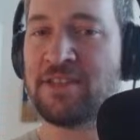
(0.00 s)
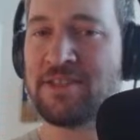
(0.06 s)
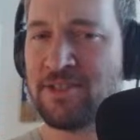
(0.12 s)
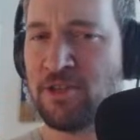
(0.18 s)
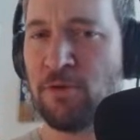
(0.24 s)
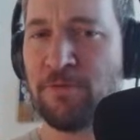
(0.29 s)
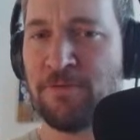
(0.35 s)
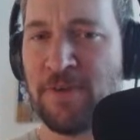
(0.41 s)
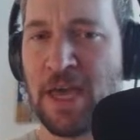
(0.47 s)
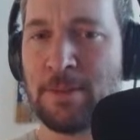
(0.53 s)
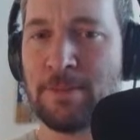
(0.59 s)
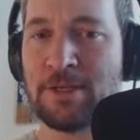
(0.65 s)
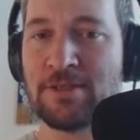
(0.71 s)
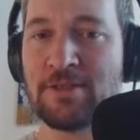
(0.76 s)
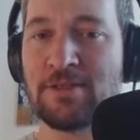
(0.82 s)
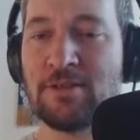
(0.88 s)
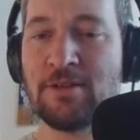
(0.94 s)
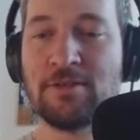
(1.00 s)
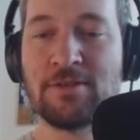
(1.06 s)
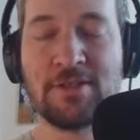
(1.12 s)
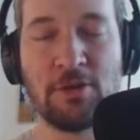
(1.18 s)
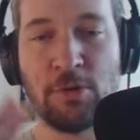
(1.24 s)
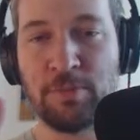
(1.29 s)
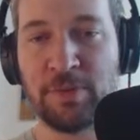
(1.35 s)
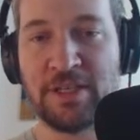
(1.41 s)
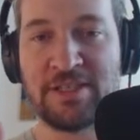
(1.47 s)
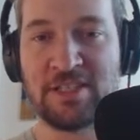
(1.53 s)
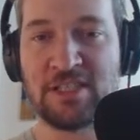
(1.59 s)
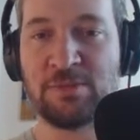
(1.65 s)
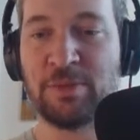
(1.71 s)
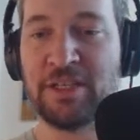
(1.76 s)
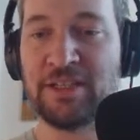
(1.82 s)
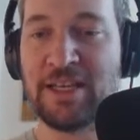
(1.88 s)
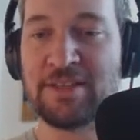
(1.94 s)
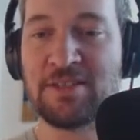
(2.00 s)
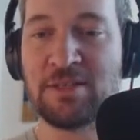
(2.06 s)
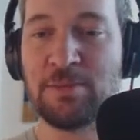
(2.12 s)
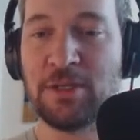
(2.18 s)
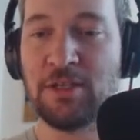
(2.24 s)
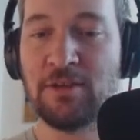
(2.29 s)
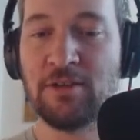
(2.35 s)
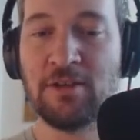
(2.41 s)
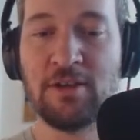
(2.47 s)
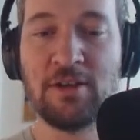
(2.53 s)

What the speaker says: so famous. Someone please explain that to me.